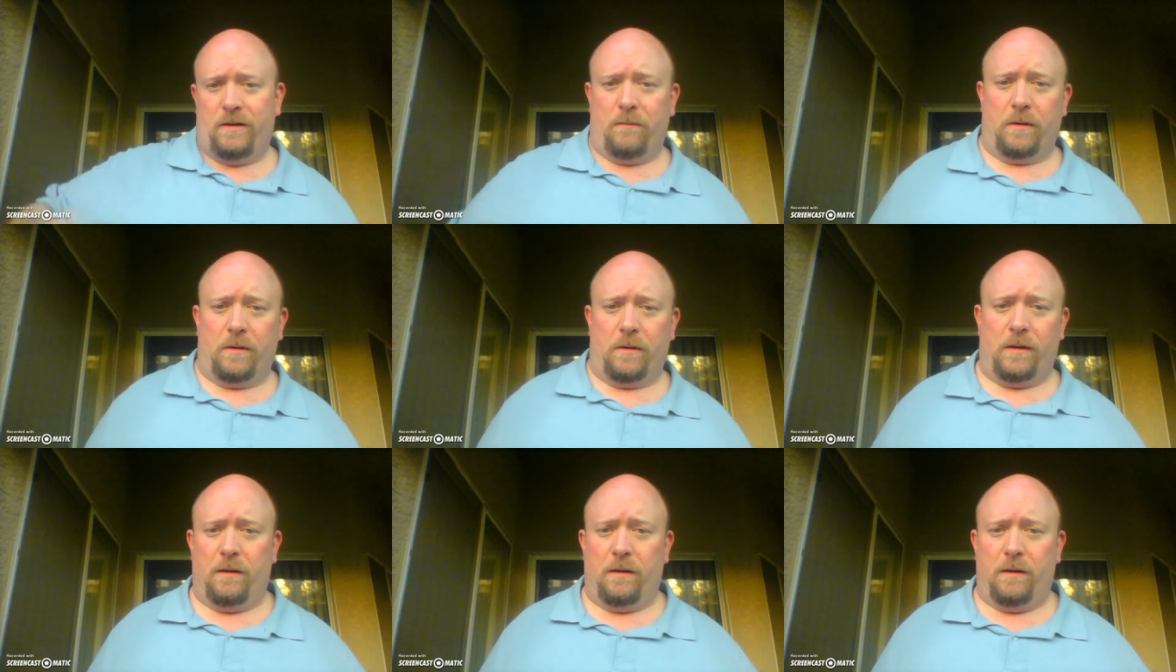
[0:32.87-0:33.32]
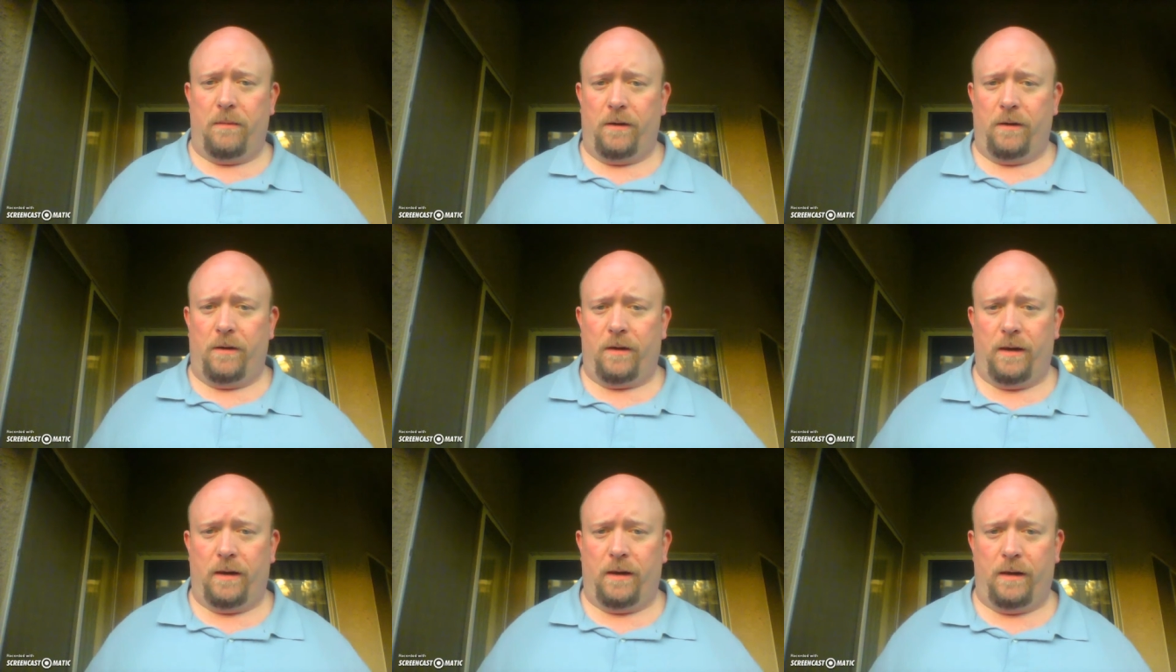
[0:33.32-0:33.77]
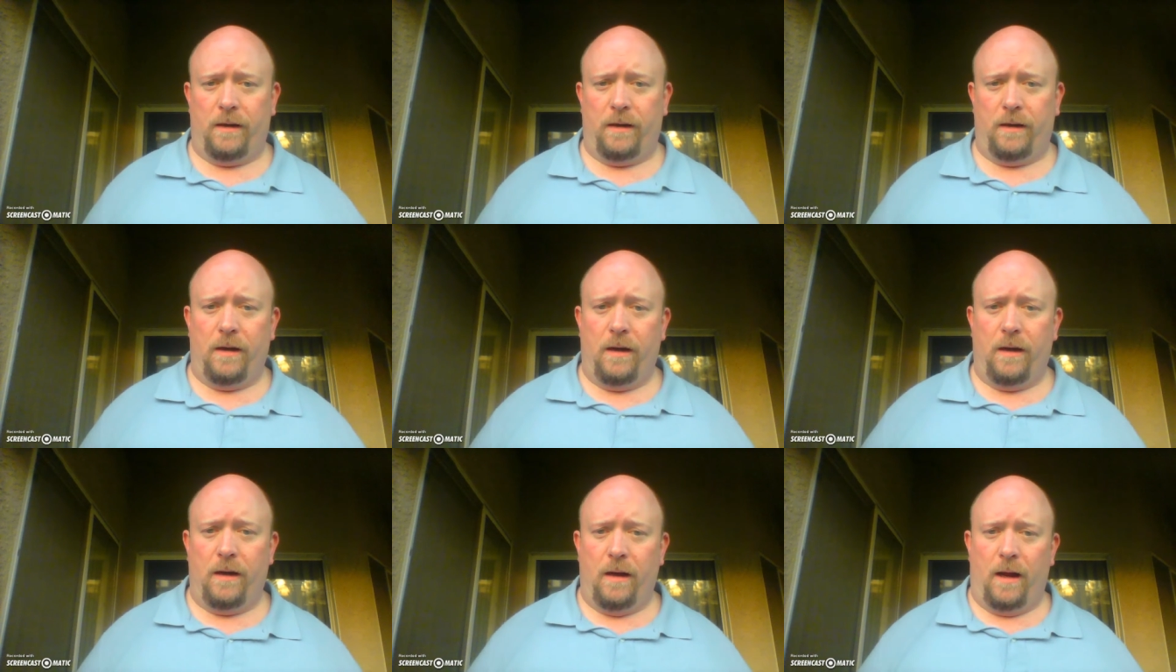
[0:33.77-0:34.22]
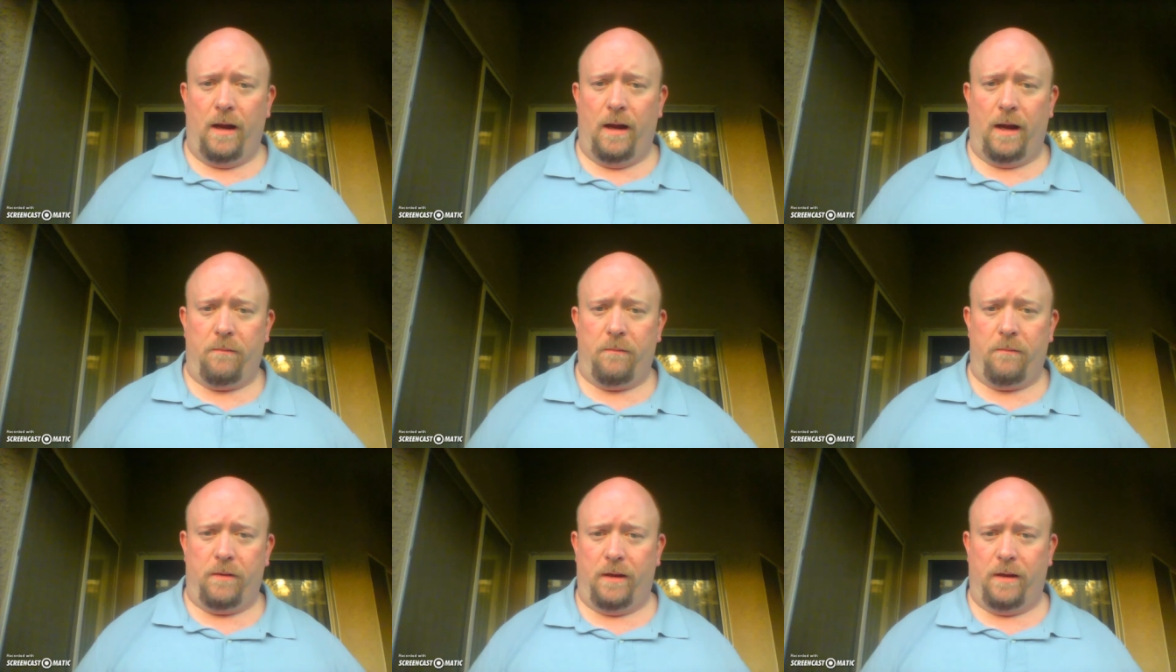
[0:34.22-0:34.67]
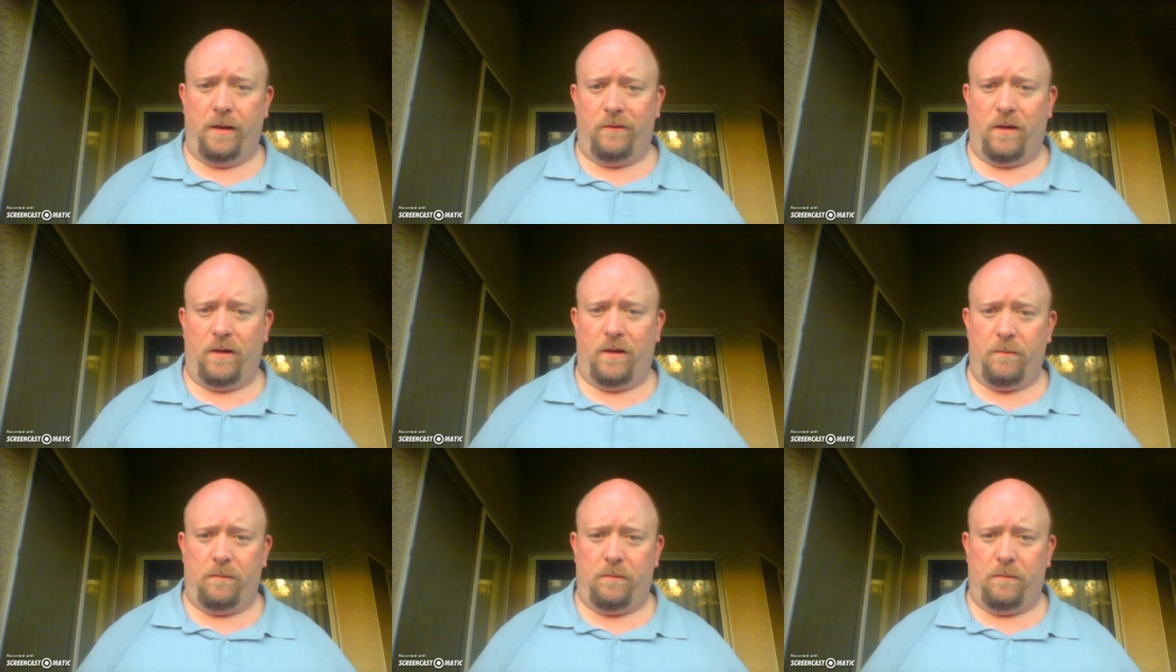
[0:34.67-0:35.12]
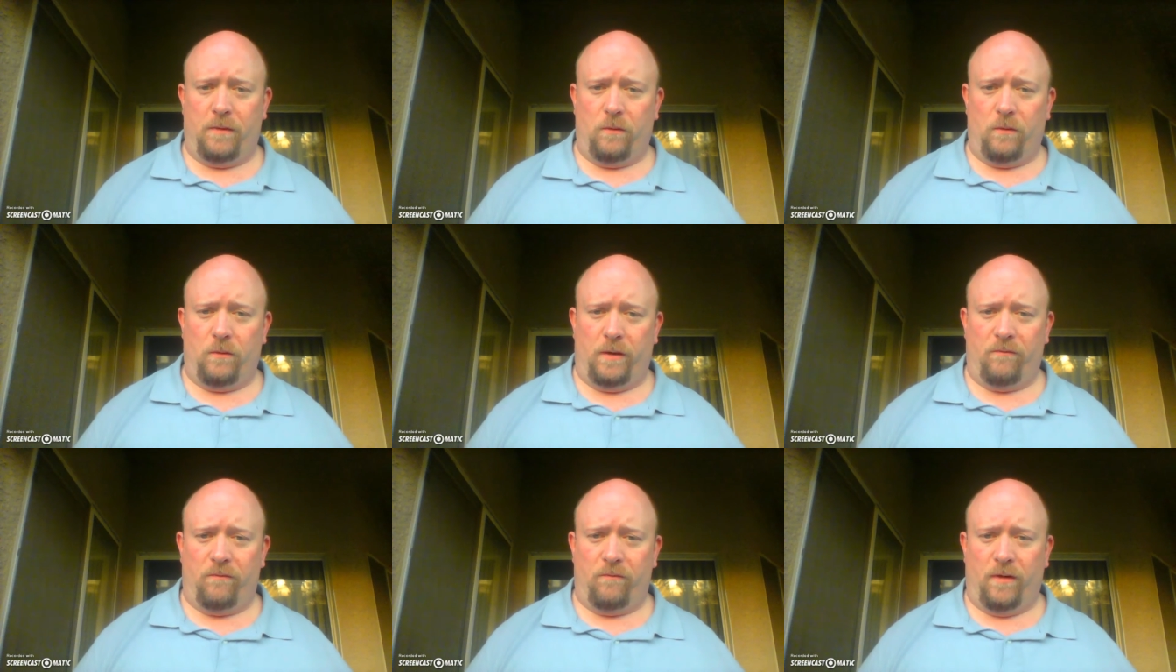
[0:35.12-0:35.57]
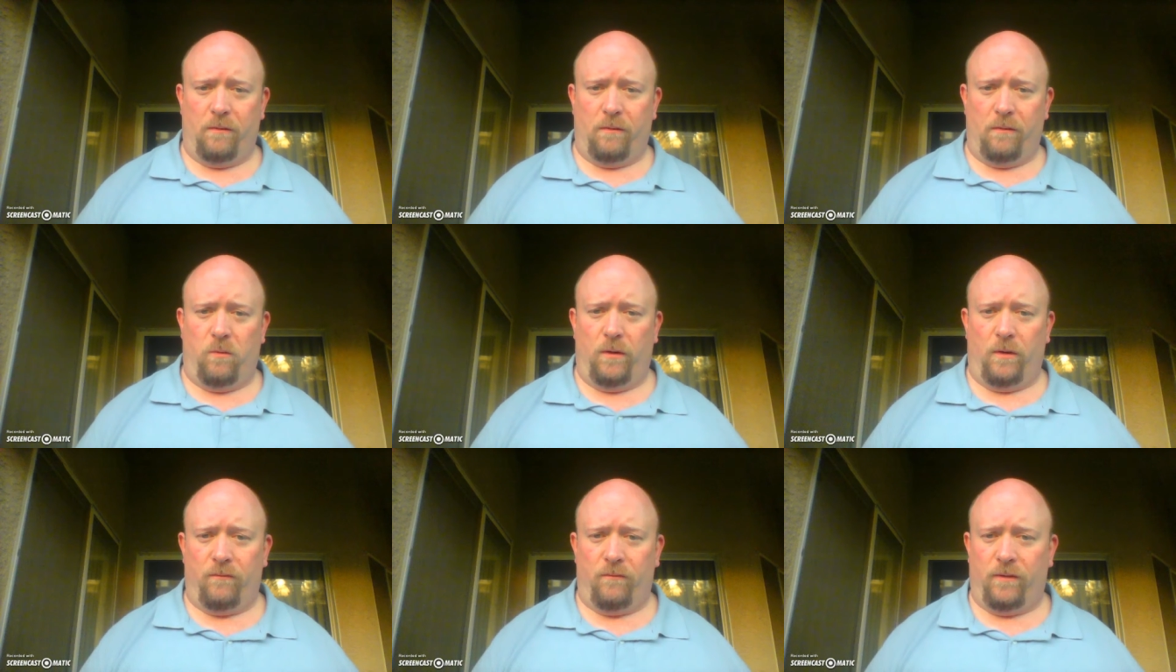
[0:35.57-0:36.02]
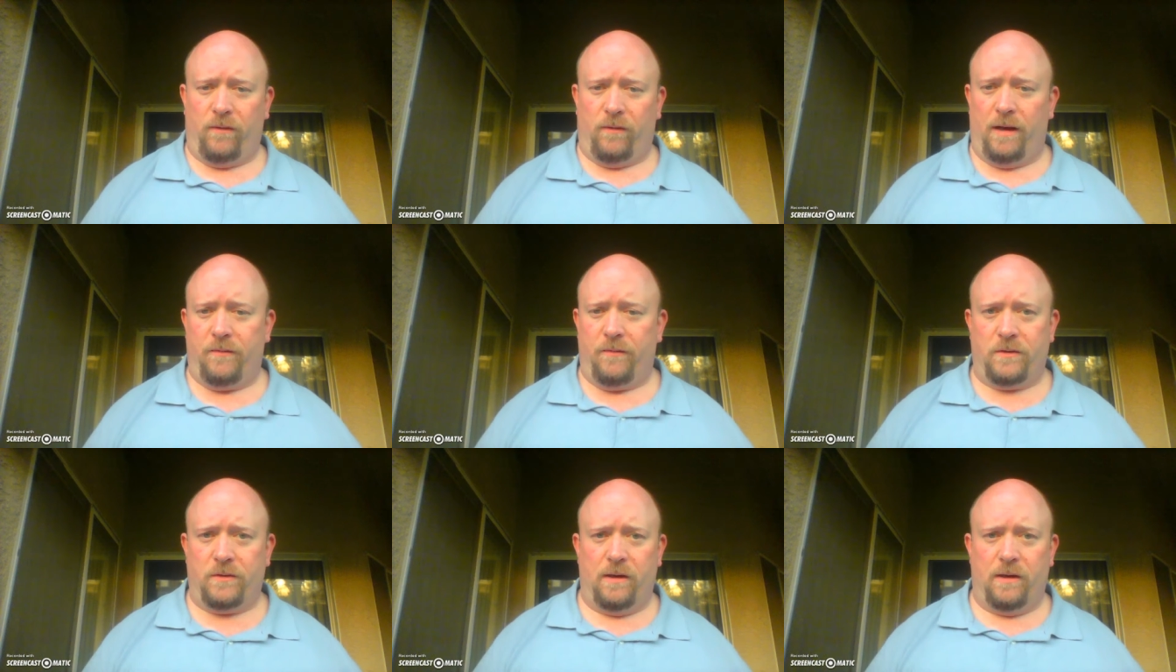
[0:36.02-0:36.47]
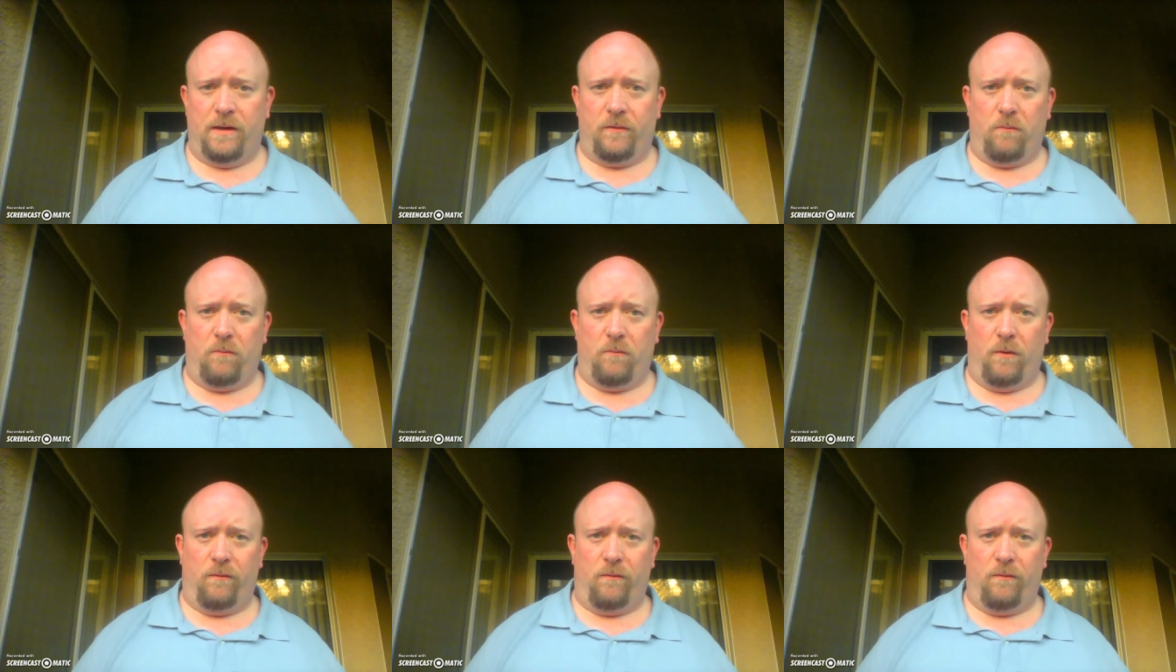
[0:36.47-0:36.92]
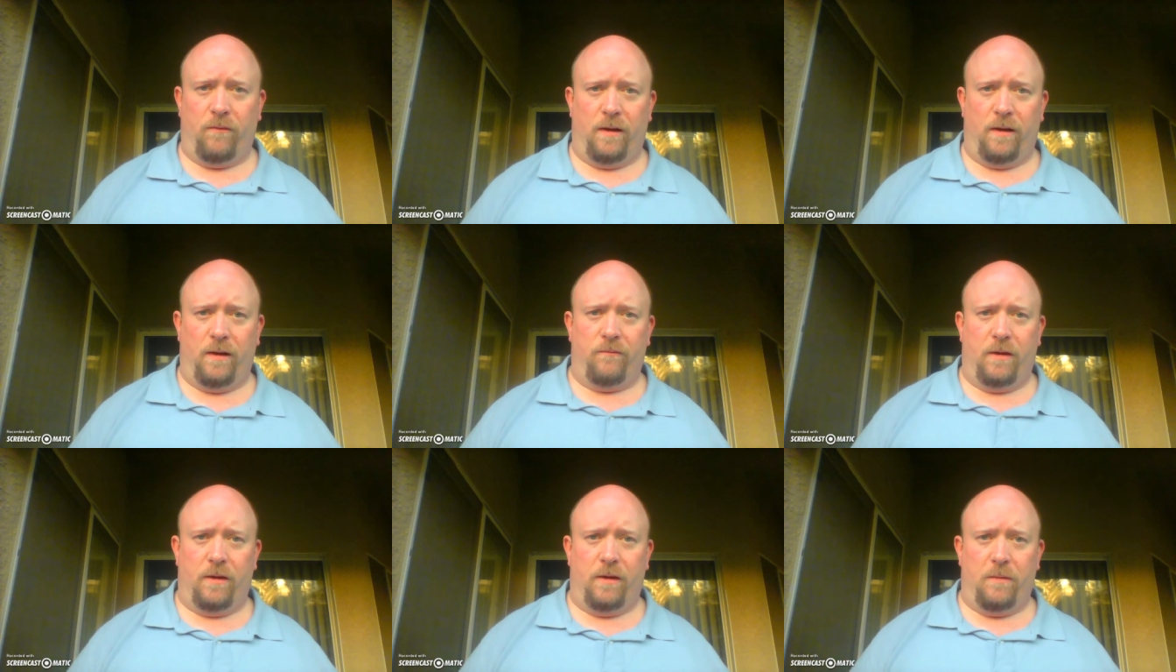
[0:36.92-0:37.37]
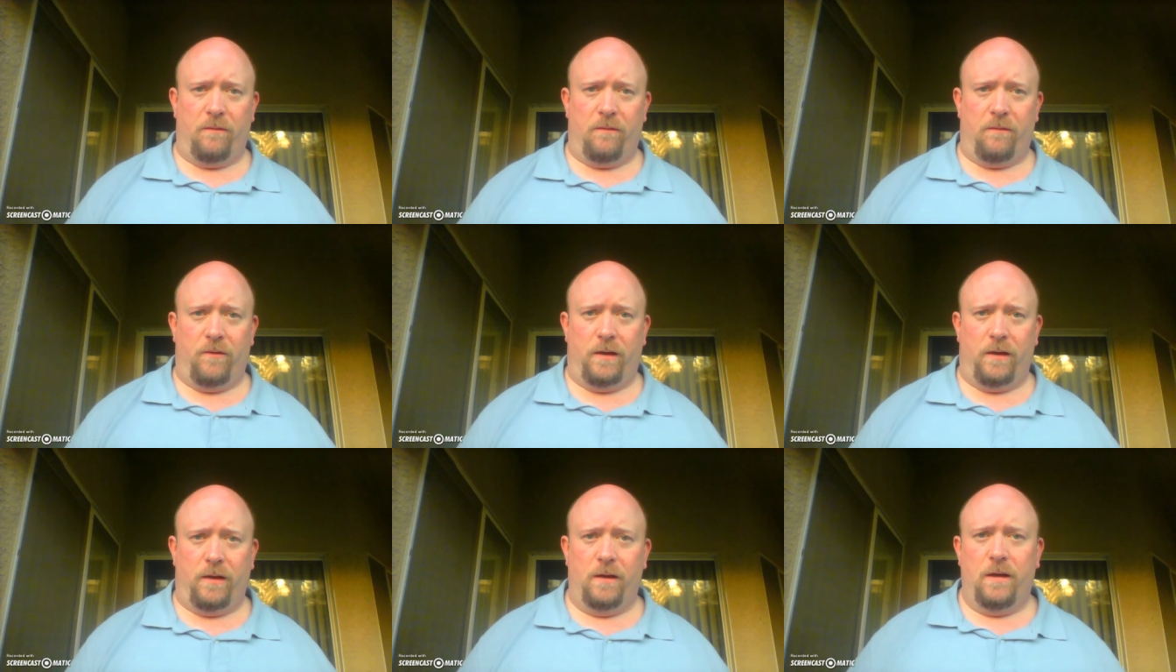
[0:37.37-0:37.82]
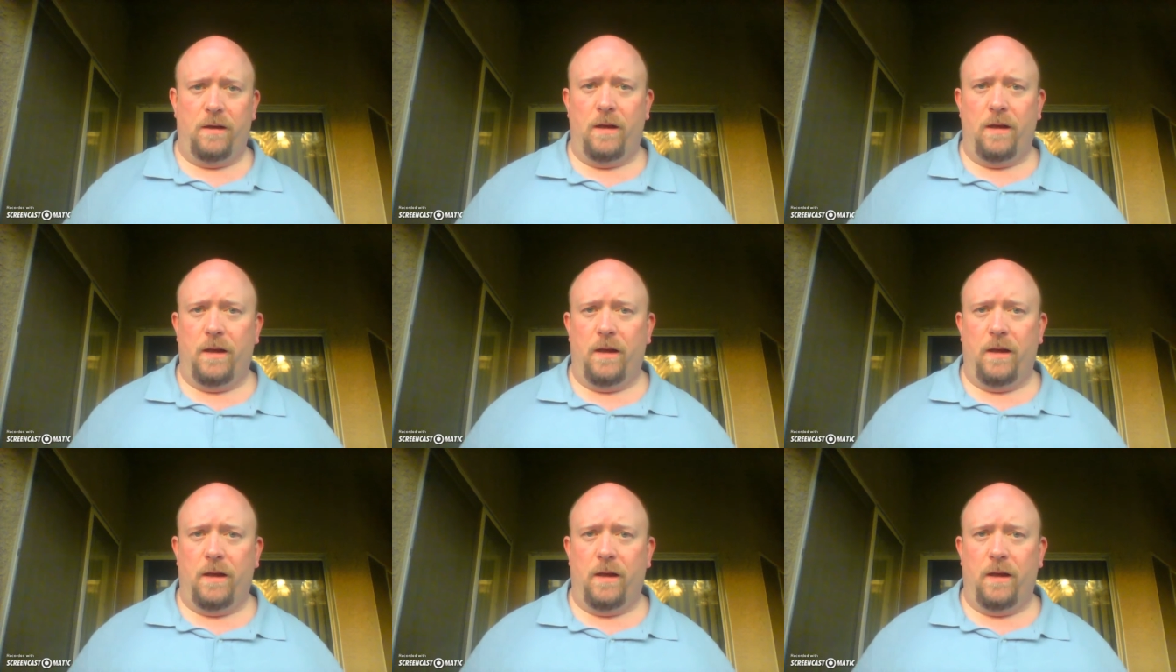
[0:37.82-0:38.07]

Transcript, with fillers: Typically, American IPAs come in between 5.5 and 7.5 ABV.